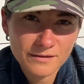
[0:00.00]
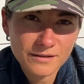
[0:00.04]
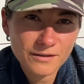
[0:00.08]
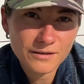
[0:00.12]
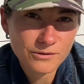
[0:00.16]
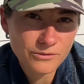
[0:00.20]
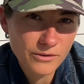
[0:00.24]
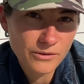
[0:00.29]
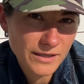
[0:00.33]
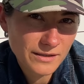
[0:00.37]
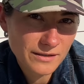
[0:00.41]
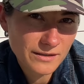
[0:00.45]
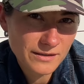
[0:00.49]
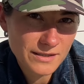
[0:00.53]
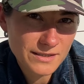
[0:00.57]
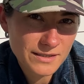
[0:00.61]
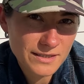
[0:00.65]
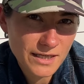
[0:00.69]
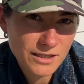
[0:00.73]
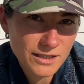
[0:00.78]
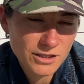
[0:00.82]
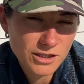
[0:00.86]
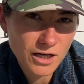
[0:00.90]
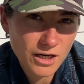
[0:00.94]
Write in the
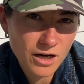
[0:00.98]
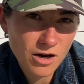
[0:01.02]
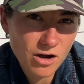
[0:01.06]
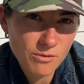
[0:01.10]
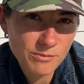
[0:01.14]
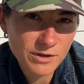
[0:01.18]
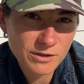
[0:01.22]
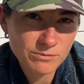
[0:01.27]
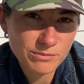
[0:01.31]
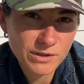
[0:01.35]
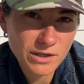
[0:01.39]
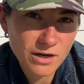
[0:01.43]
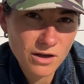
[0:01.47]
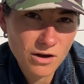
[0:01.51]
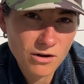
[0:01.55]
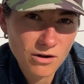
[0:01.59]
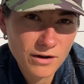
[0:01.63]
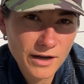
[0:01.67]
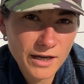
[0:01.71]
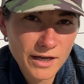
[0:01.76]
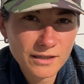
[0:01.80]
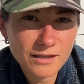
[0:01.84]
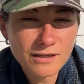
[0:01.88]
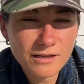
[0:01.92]
section comment below,
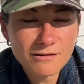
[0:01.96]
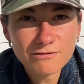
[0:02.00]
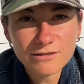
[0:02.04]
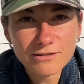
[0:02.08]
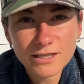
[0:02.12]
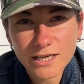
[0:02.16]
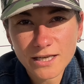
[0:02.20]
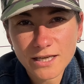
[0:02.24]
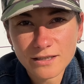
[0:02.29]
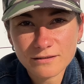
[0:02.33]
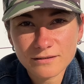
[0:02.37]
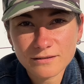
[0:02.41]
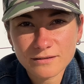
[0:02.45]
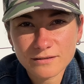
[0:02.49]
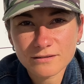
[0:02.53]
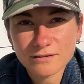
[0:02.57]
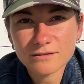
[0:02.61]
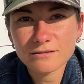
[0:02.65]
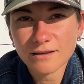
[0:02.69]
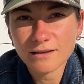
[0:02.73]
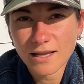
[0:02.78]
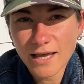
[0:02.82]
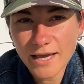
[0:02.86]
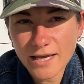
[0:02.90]
and don't forget
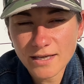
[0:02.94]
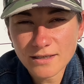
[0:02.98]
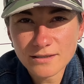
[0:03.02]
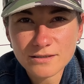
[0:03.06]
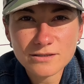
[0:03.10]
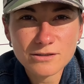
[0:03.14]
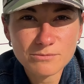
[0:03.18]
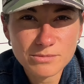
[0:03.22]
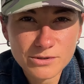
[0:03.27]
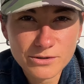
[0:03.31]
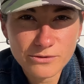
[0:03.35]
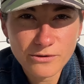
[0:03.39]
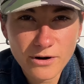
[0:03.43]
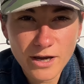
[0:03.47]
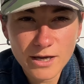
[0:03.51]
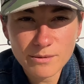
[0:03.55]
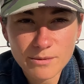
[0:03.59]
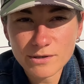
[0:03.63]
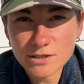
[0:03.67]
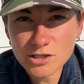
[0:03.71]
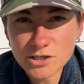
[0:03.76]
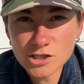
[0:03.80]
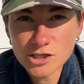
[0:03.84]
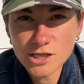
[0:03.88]
to like, subscribe
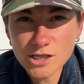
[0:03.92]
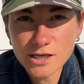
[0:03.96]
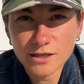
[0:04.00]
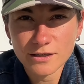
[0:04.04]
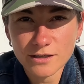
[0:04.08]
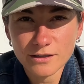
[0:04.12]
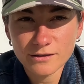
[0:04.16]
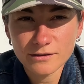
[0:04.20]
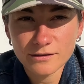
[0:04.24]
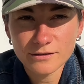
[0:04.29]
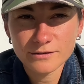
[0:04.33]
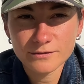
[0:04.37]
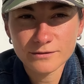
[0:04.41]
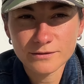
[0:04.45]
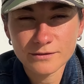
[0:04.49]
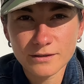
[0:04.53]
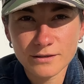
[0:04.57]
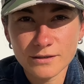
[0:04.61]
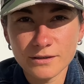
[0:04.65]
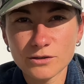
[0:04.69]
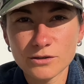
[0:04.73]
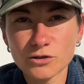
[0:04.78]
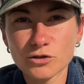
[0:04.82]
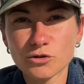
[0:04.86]
and share.
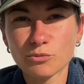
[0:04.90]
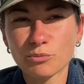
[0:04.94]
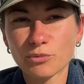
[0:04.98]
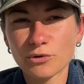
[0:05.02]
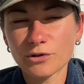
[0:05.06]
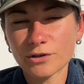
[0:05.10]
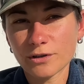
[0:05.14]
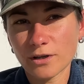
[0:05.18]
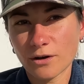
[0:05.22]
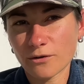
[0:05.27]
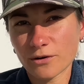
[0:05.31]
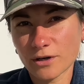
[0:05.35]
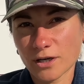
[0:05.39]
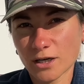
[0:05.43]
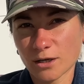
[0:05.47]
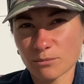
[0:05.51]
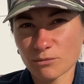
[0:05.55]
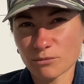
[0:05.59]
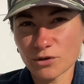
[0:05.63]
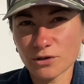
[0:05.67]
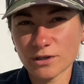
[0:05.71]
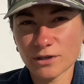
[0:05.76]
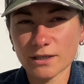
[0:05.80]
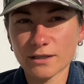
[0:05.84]
Support our
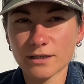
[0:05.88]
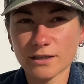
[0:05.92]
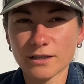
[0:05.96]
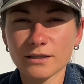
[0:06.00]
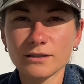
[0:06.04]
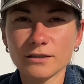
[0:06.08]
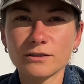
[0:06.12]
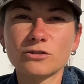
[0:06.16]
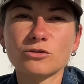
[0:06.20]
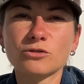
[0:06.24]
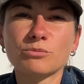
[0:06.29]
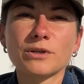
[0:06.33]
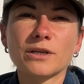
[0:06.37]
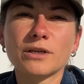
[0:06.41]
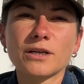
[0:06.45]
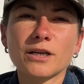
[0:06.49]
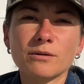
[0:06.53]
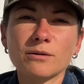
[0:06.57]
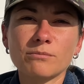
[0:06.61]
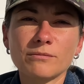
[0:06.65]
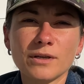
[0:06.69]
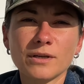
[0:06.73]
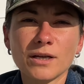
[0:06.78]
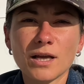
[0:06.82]
community to
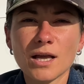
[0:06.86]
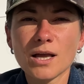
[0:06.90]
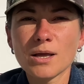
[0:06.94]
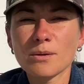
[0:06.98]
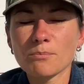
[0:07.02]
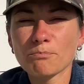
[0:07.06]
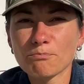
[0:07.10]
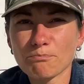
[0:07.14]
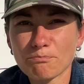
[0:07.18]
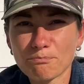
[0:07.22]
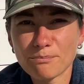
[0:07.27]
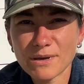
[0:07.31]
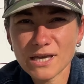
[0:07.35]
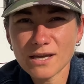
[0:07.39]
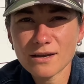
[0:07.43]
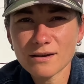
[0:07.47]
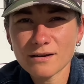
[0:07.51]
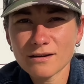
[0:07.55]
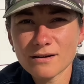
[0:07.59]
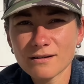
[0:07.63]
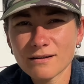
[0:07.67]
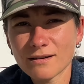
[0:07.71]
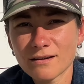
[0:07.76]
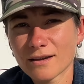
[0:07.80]
become
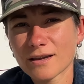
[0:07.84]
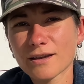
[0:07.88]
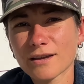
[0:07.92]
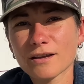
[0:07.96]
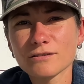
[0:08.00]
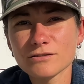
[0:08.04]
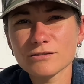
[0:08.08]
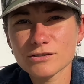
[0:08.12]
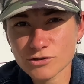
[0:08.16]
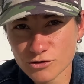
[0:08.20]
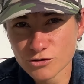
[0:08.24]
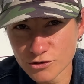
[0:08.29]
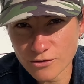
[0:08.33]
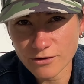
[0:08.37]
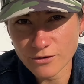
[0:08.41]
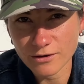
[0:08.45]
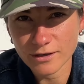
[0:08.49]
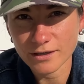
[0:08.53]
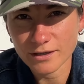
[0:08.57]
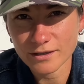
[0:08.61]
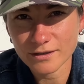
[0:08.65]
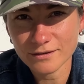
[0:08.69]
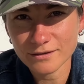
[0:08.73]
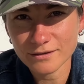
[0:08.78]
bigger and stronger.